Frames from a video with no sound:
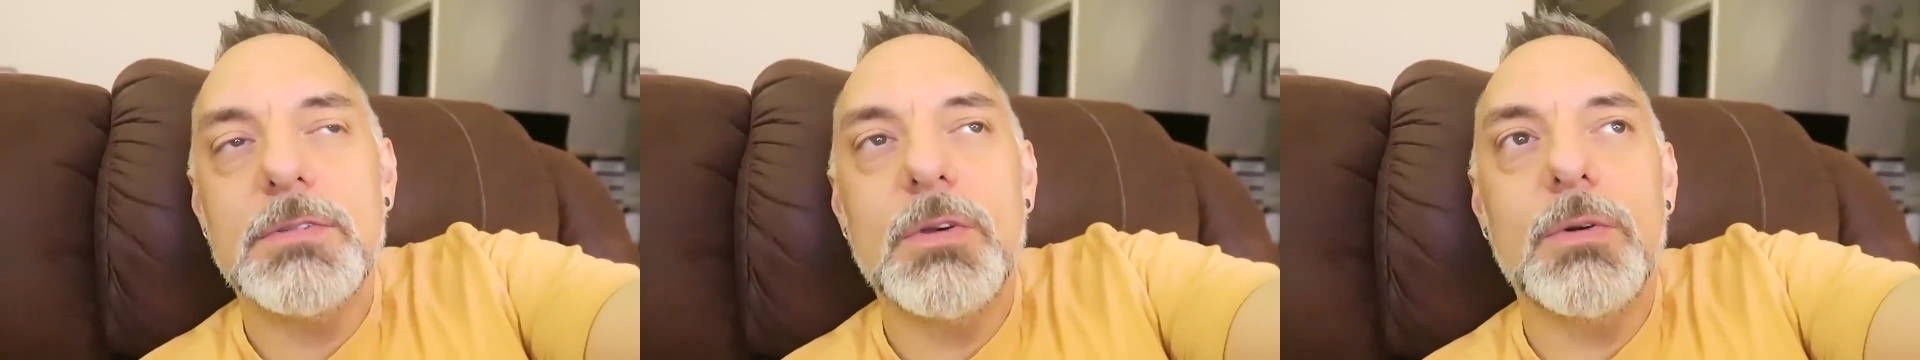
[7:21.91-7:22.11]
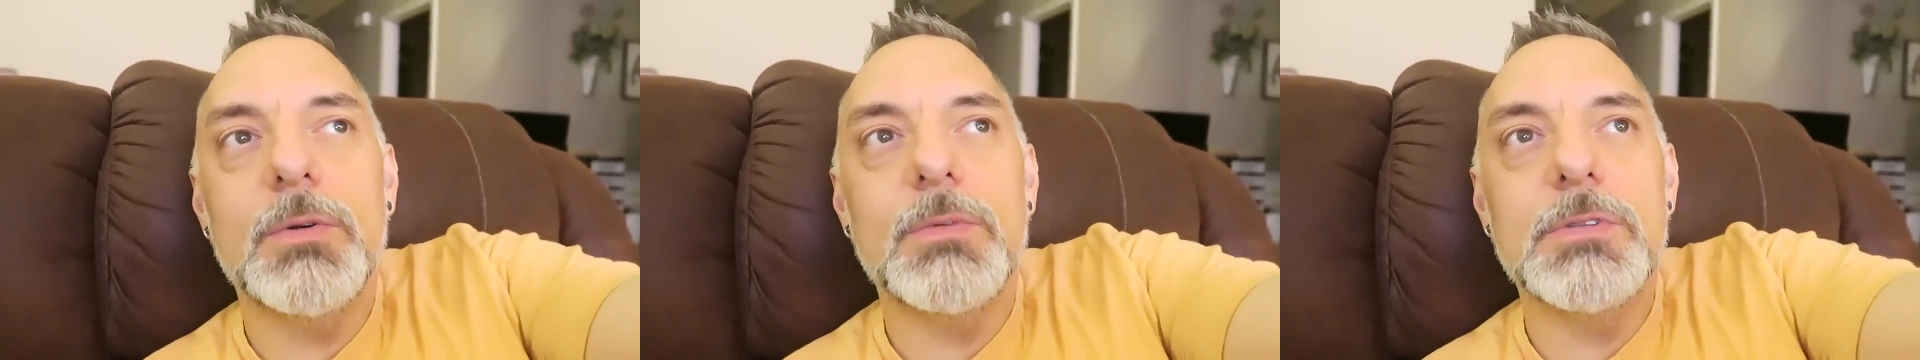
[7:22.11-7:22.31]

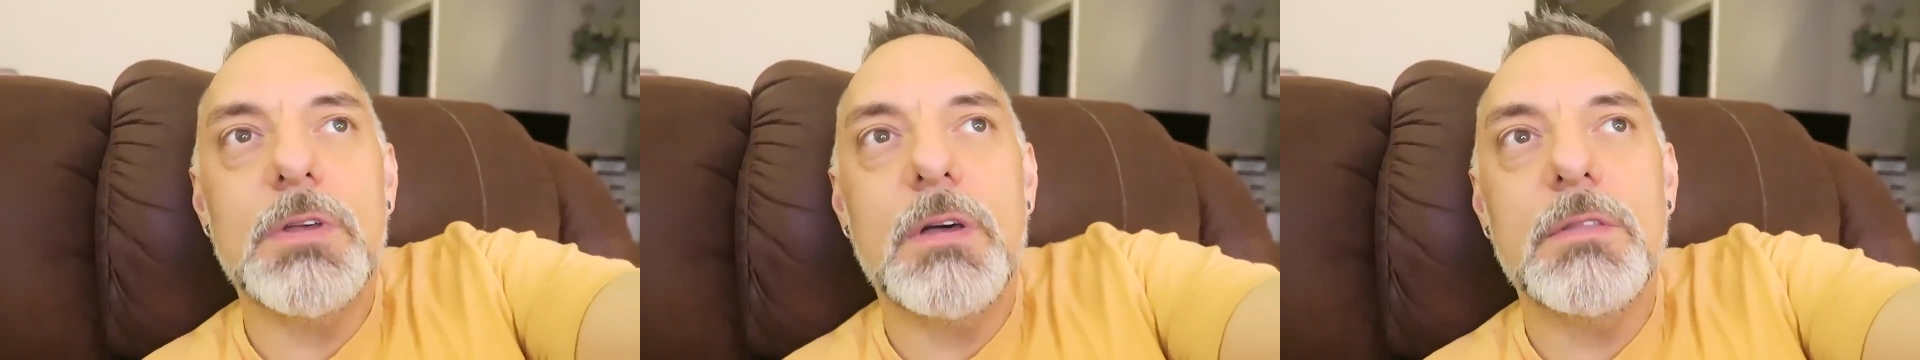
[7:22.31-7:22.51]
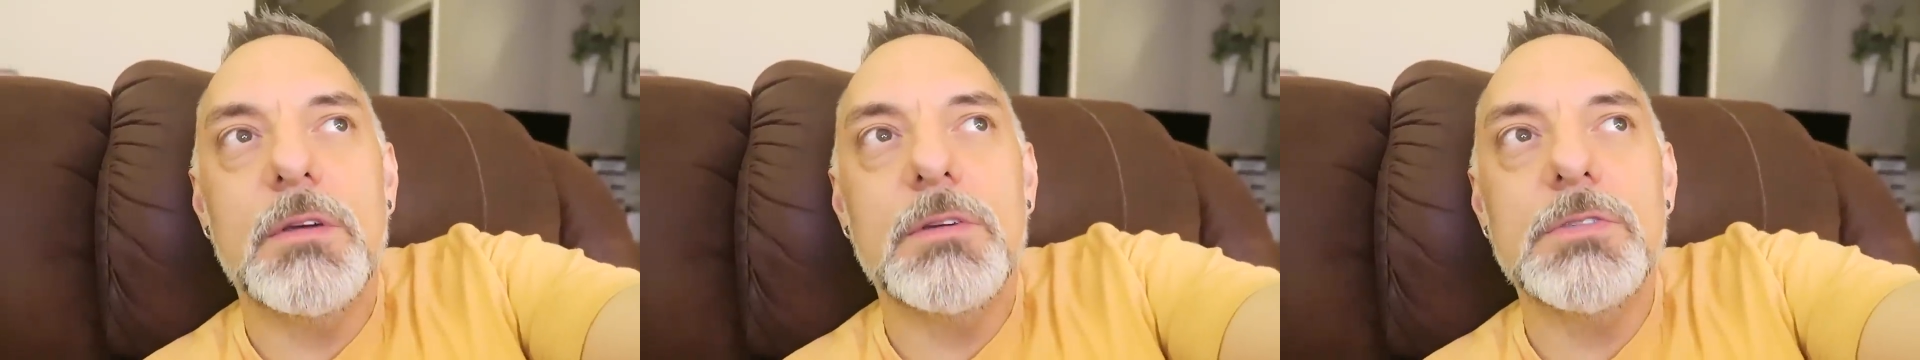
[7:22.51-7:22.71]
so it was
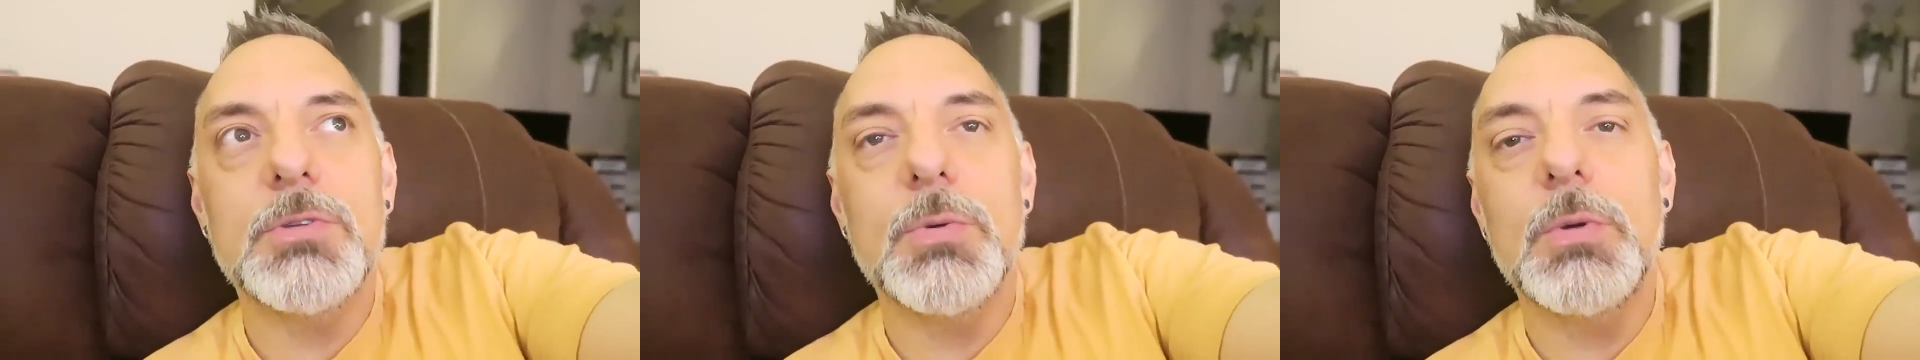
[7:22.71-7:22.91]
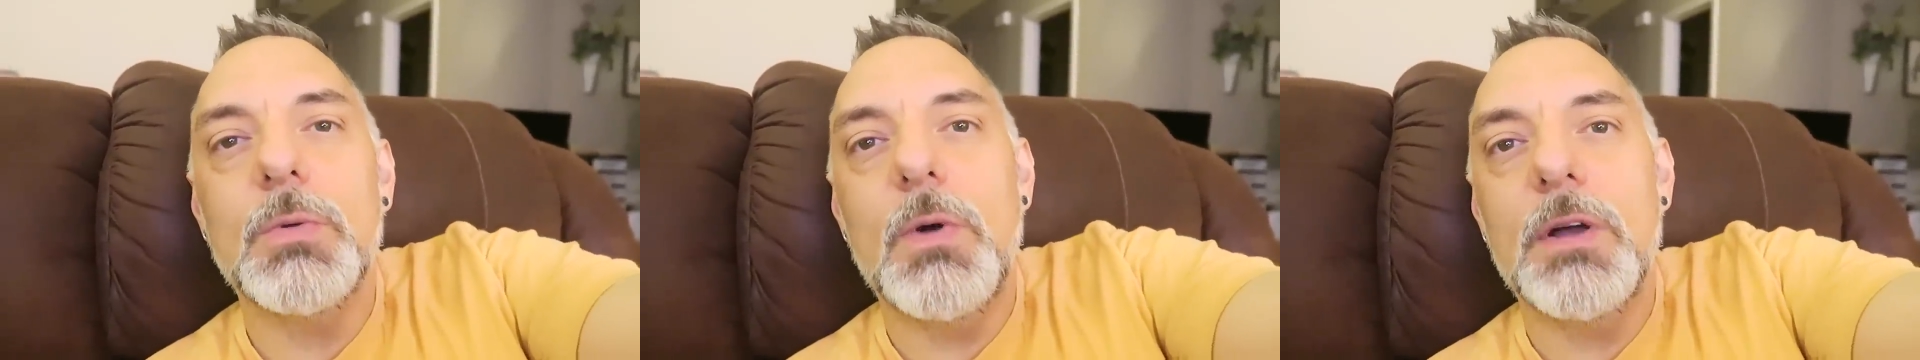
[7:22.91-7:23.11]
on there,
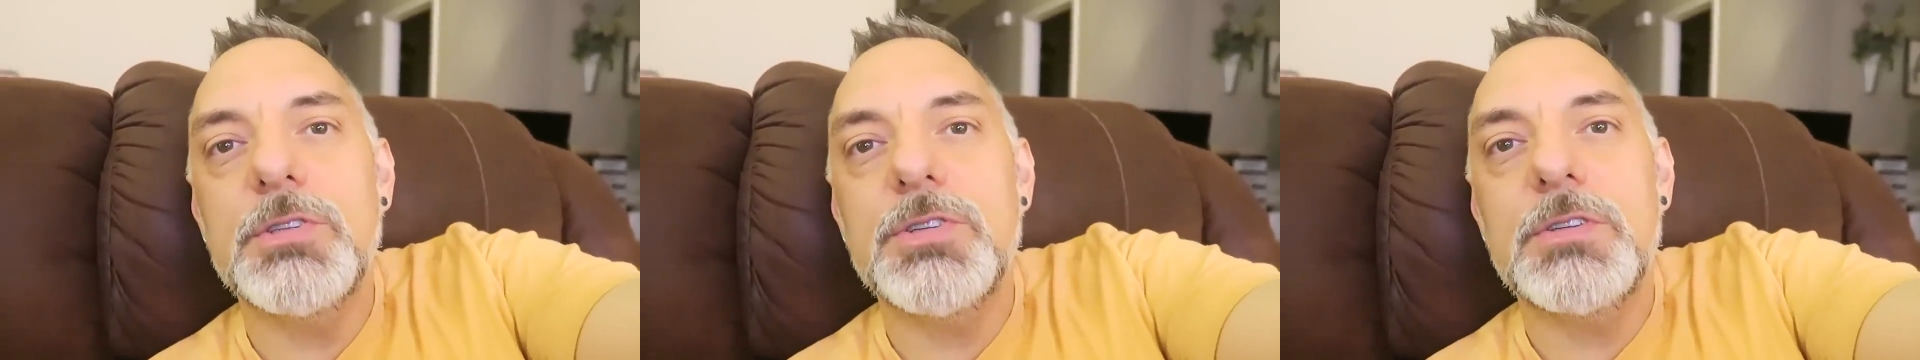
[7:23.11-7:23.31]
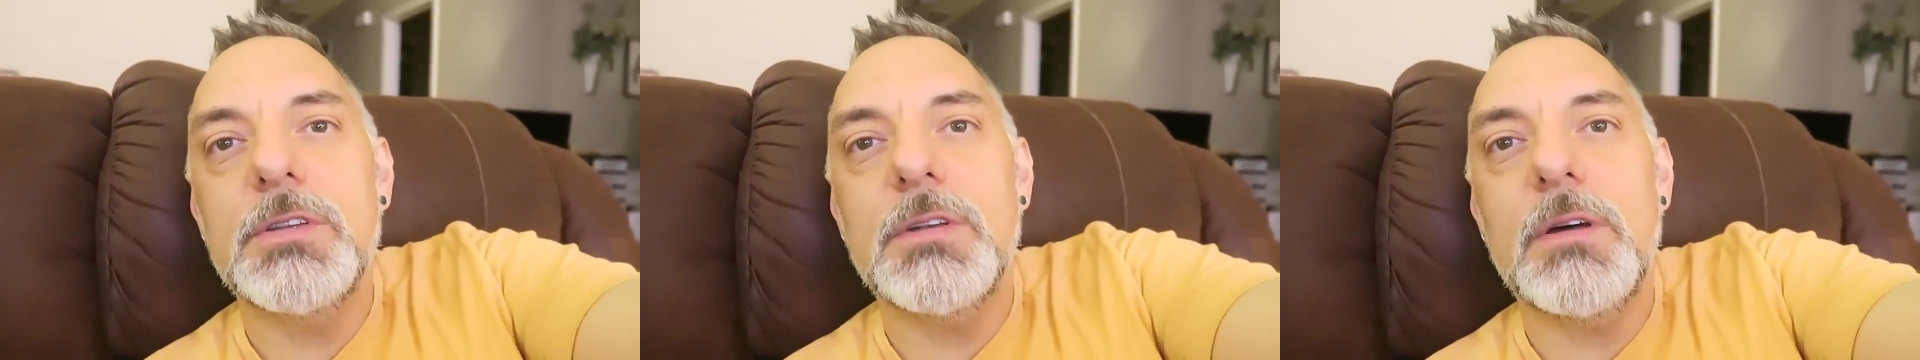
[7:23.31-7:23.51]
so we
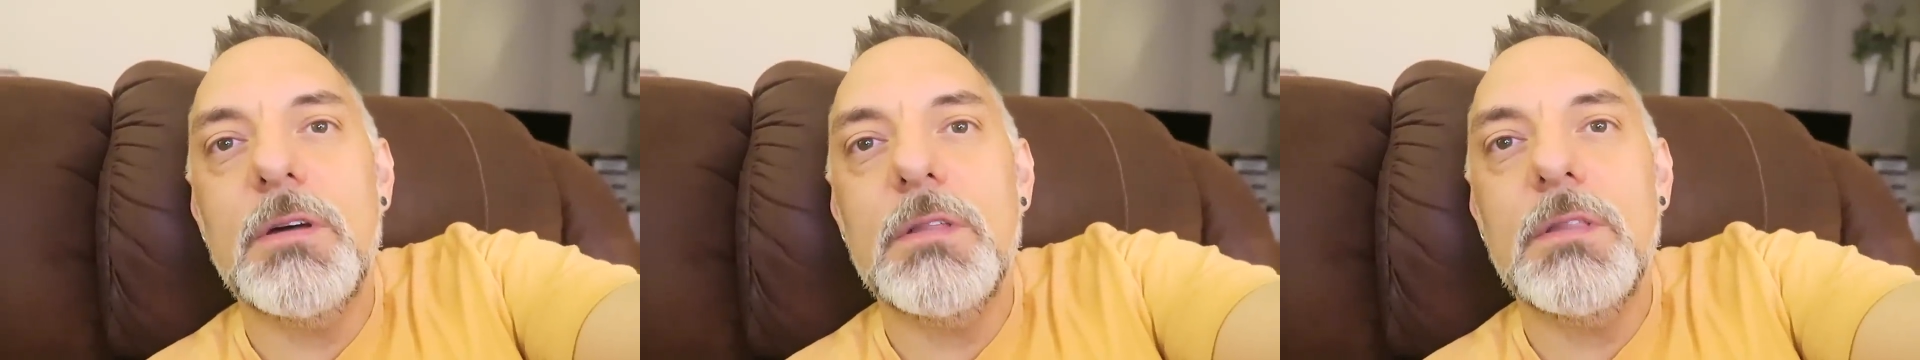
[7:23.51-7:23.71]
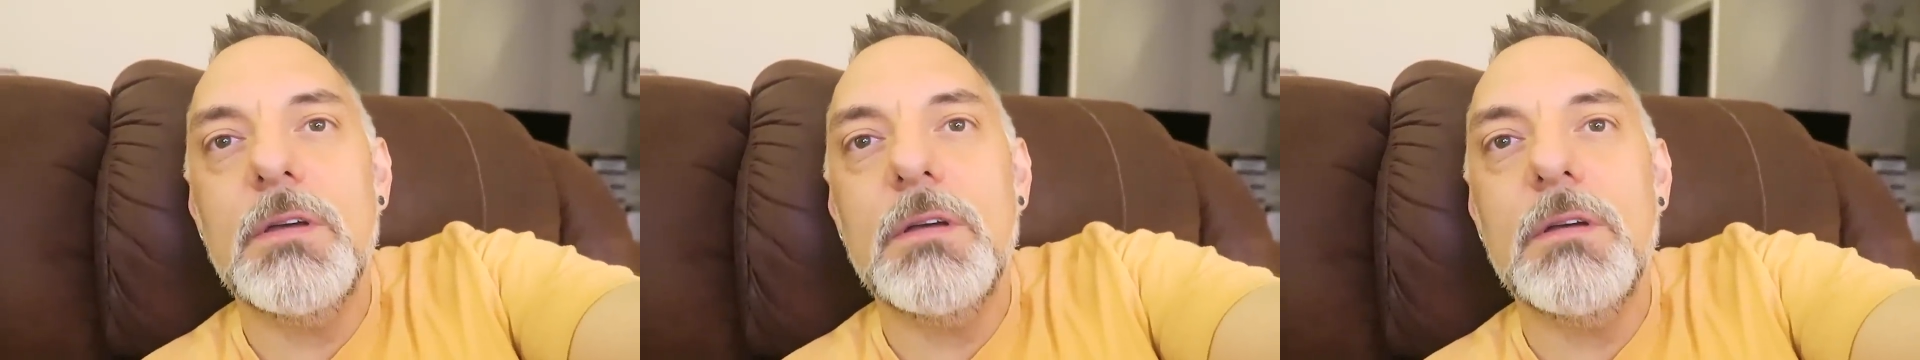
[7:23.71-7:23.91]
watched it
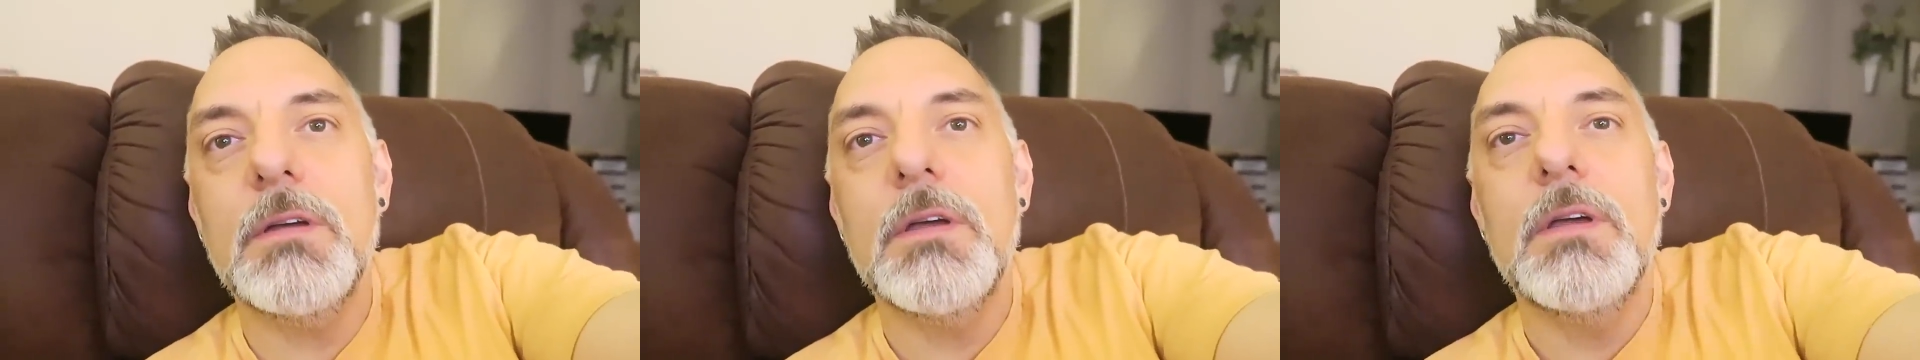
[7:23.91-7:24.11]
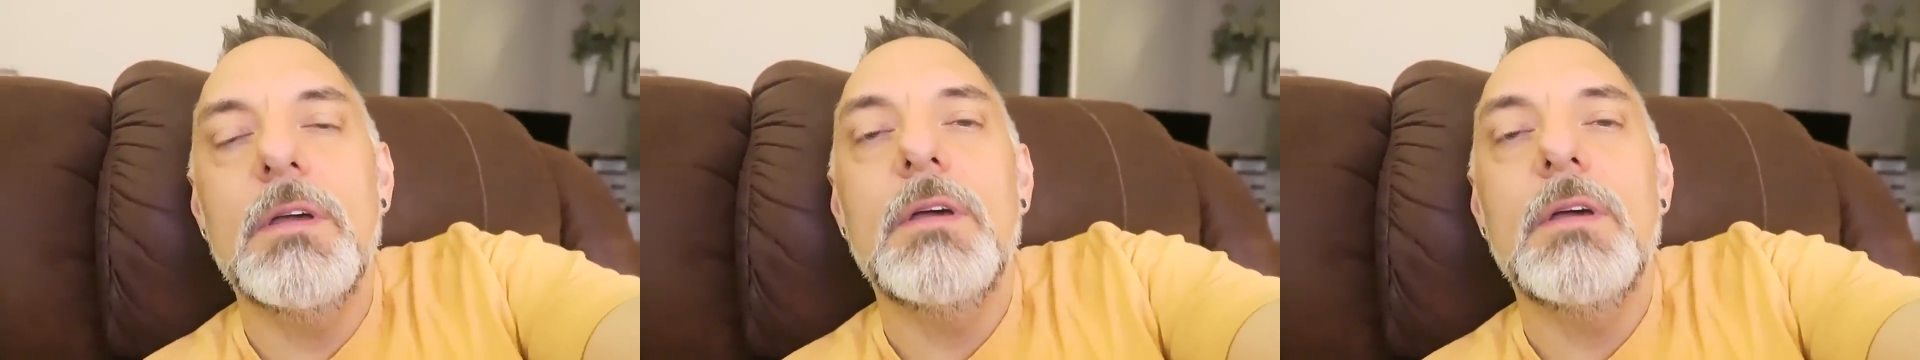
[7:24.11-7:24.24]
on there.